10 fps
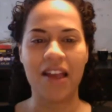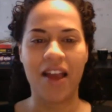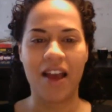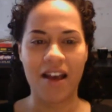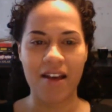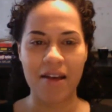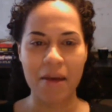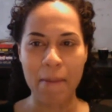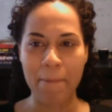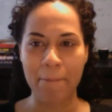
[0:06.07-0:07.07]

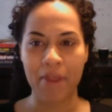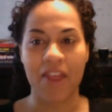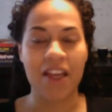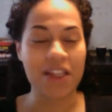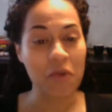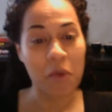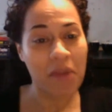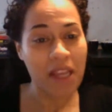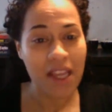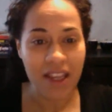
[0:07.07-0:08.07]
Thanks for
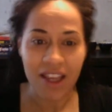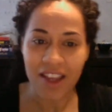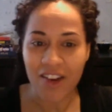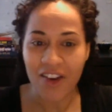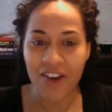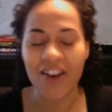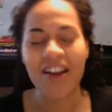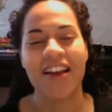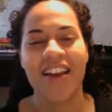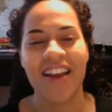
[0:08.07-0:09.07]
being here.
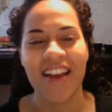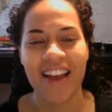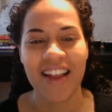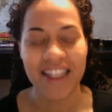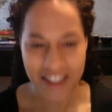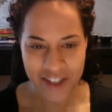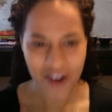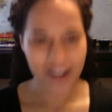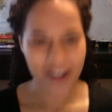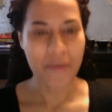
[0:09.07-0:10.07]
Let's get
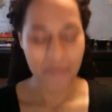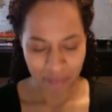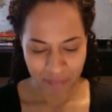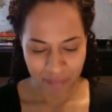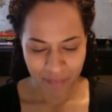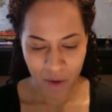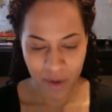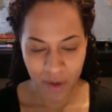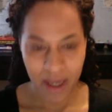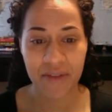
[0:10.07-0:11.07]
started.
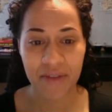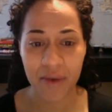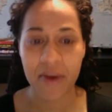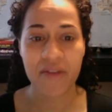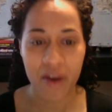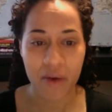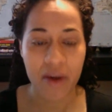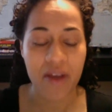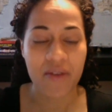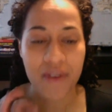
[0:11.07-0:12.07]
Okay, it's a very,
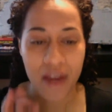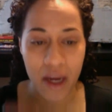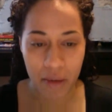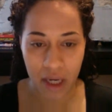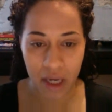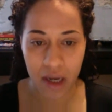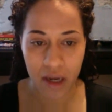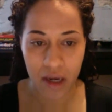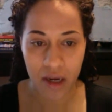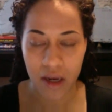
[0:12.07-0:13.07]
very, very
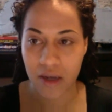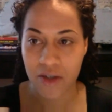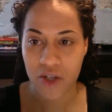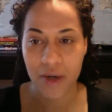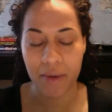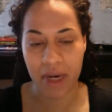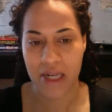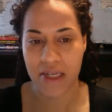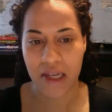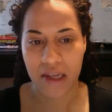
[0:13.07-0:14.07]
dark,
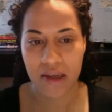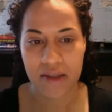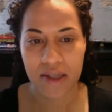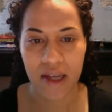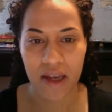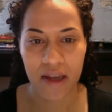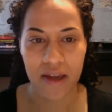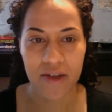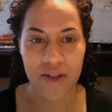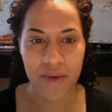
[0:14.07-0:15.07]
rainy day today
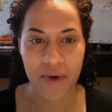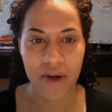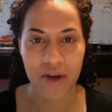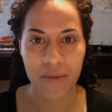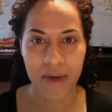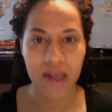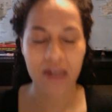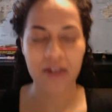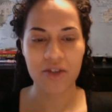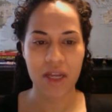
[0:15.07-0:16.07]
in Toronto, but I'm
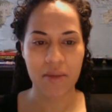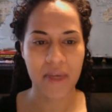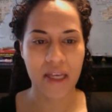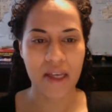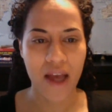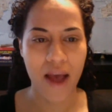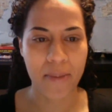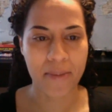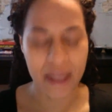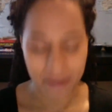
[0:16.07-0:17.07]
gonna try and be
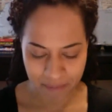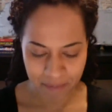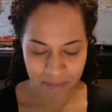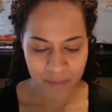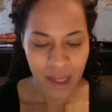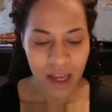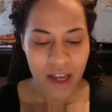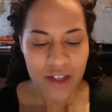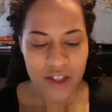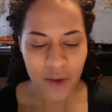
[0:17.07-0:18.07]
upbeat.
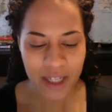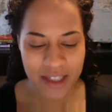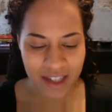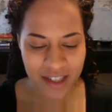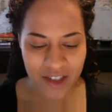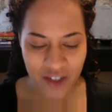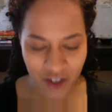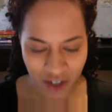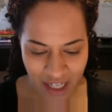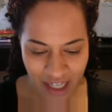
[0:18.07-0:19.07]
So let's get
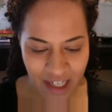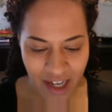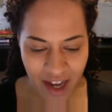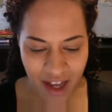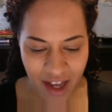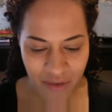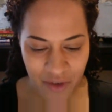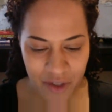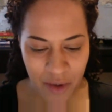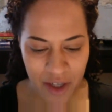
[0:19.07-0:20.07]
started. The
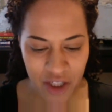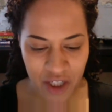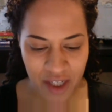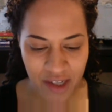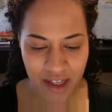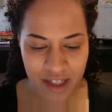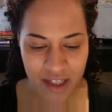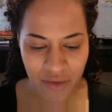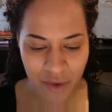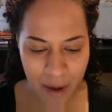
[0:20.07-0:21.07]
first question is
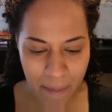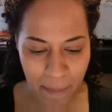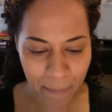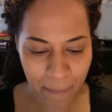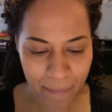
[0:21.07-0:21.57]
from